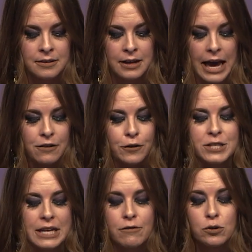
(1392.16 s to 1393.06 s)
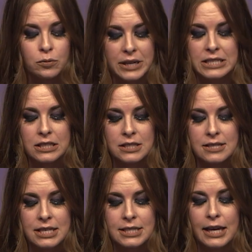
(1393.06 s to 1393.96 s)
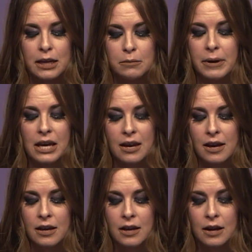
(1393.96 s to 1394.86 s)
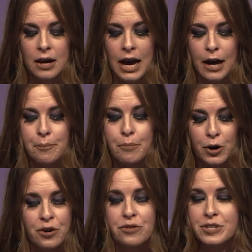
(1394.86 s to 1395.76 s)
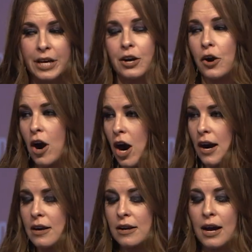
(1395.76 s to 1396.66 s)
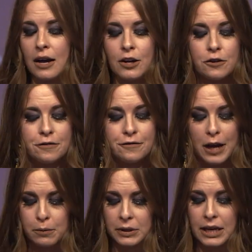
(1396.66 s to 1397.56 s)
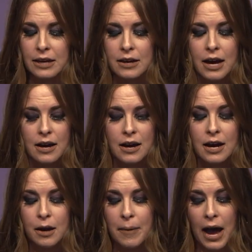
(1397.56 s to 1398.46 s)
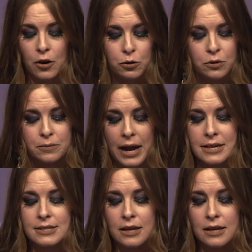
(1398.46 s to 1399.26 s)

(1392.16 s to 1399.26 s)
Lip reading: And for several reasons, this can be birthed in our heart, your family, how you were raised.